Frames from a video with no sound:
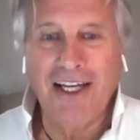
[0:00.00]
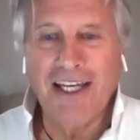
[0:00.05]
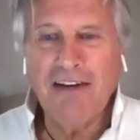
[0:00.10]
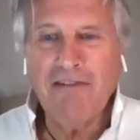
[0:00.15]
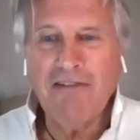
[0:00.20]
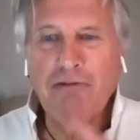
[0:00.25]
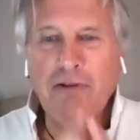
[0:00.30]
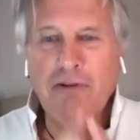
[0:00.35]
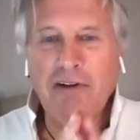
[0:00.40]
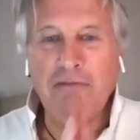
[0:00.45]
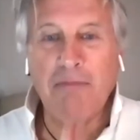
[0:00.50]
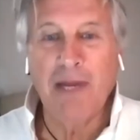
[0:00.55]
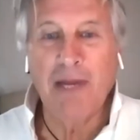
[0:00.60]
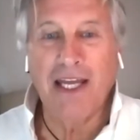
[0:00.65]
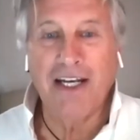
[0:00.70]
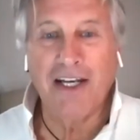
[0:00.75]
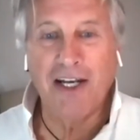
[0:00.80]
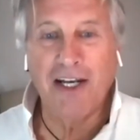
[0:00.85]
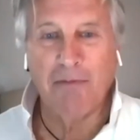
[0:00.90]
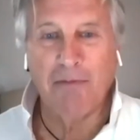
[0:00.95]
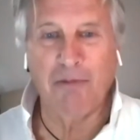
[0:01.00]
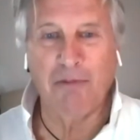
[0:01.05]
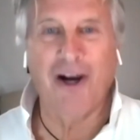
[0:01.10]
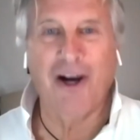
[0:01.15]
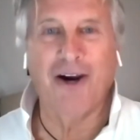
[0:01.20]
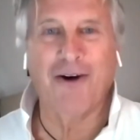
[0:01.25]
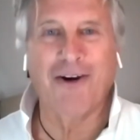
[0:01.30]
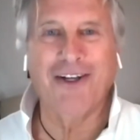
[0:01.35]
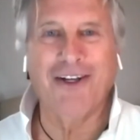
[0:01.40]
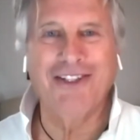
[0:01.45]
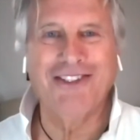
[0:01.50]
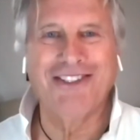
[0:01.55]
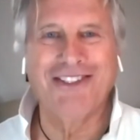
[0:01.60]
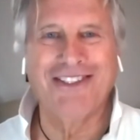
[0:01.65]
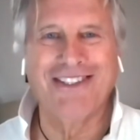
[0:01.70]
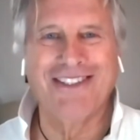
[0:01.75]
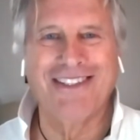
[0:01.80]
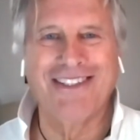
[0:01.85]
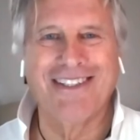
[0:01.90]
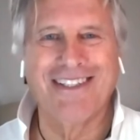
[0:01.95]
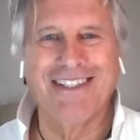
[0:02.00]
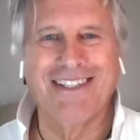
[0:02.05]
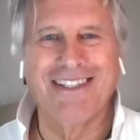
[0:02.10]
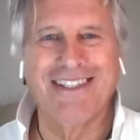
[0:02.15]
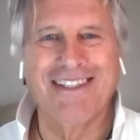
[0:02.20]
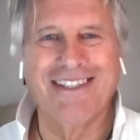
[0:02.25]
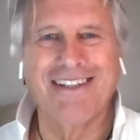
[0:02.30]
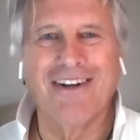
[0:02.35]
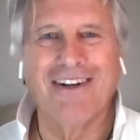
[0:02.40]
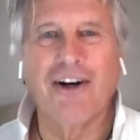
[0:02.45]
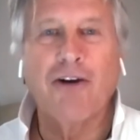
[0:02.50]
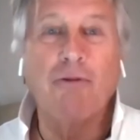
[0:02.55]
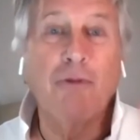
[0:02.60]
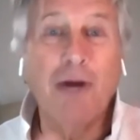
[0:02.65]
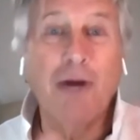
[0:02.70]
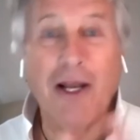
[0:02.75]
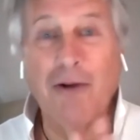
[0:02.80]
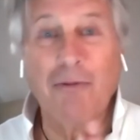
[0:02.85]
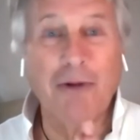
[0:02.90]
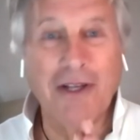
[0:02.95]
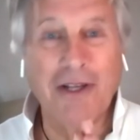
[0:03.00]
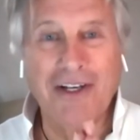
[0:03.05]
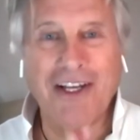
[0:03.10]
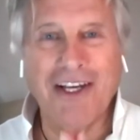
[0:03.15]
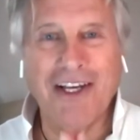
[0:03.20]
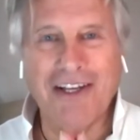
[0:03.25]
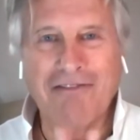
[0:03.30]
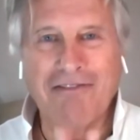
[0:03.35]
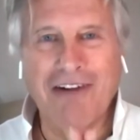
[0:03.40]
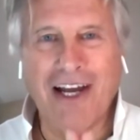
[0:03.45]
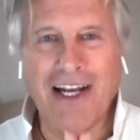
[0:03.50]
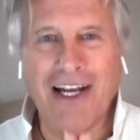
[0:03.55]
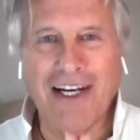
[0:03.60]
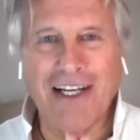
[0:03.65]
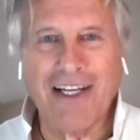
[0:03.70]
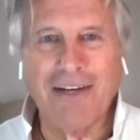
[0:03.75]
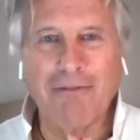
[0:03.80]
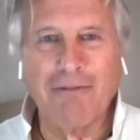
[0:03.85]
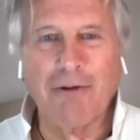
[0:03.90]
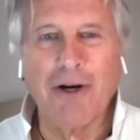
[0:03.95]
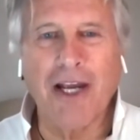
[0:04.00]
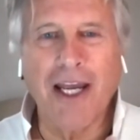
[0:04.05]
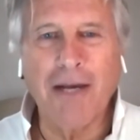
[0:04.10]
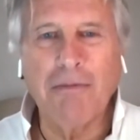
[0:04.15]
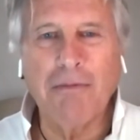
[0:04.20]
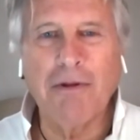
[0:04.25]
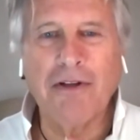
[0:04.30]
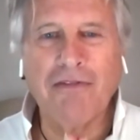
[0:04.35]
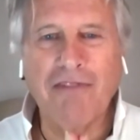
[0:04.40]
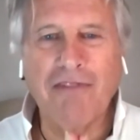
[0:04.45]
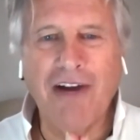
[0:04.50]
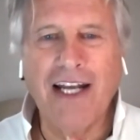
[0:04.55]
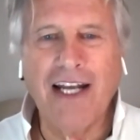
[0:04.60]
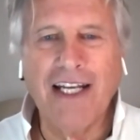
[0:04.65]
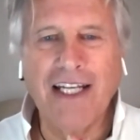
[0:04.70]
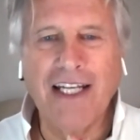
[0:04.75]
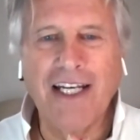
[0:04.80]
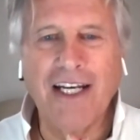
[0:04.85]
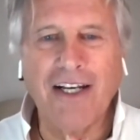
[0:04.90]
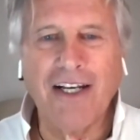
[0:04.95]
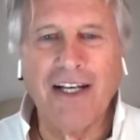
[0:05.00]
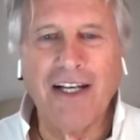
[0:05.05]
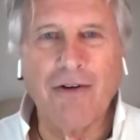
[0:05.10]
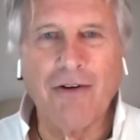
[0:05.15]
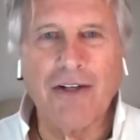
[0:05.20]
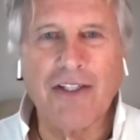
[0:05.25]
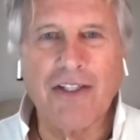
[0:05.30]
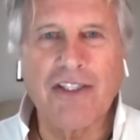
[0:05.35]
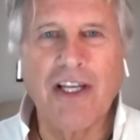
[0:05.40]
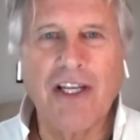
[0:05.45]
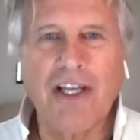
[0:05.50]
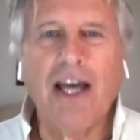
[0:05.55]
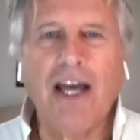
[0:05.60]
if we've made any progress, or when we did finally, we're able finally to notice